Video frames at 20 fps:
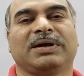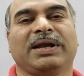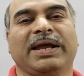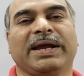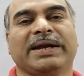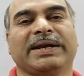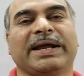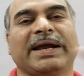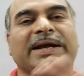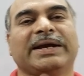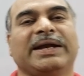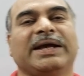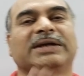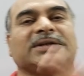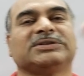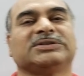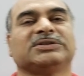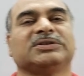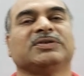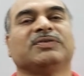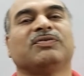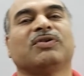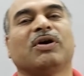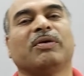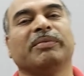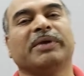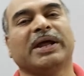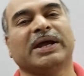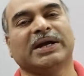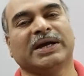Take dash
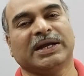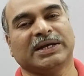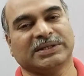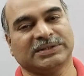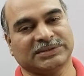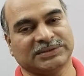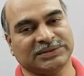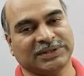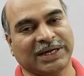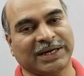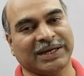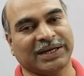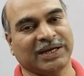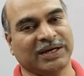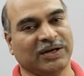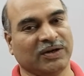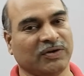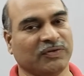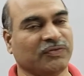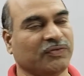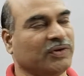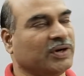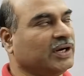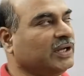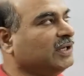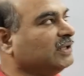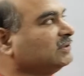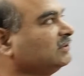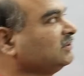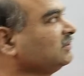from dash. That kind of
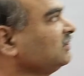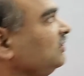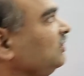wording is